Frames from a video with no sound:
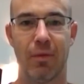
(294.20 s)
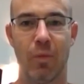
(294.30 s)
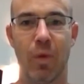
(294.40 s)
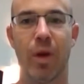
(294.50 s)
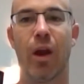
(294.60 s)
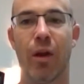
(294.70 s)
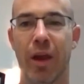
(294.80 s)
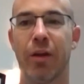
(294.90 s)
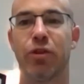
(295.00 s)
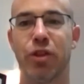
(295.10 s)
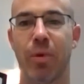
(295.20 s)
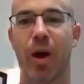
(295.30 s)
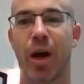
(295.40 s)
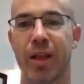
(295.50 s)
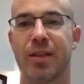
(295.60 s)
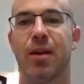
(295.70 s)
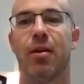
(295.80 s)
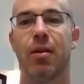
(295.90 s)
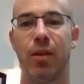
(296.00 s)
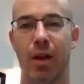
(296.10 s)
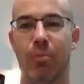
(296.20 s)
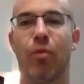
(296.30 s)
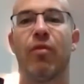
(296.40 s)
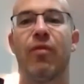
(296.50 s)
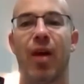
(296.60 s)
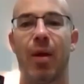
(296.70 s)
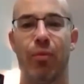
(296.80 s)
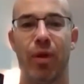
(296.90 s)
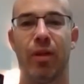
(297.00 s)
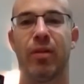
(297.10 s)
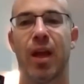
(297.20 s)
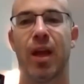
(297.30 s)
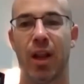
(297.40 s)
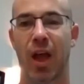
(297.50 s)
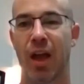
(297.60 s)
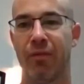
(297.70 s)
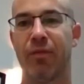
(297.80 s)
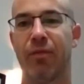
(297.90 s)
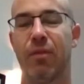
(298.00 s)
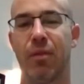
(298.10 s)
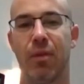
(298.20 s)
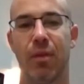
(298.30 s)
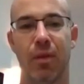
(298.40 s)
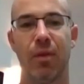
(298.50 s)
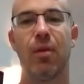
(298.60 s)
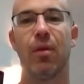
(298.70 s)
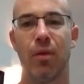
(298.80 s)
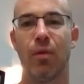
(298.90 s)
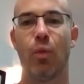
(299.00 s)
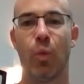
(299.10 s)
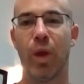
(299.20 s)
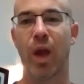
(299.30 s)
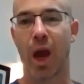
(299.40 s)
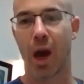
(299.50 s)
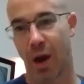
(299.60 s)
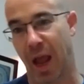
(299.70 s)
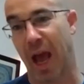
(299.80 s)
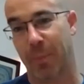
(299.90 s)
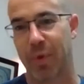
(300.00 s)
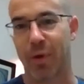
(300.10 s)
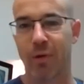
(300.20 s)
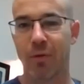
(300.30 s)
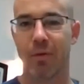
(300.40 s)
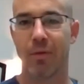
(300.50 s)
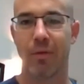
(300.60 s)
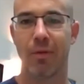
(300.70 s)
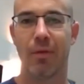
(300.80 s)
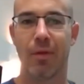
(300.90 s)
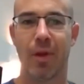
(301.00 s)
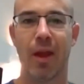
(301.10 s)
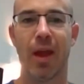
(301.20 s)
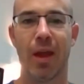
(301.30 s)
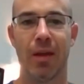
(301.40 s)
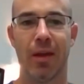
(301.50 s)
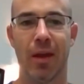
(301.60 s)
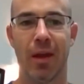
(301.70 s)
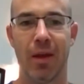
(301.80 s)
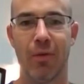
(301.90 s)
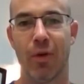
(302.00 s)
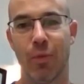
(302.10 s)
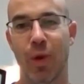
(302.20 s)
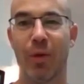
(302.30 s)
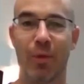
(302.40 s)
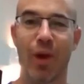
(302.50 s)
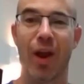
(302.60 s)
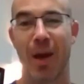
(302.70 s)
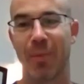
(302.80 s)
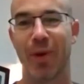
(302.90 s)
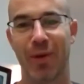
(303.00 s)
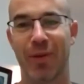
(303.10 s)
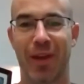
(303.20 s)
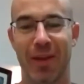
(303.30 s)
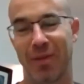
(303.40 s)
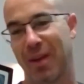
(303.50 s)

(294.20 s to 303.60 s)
when our energy bodies are a little more vibrant and alive, we are happier. and or when we're happier, they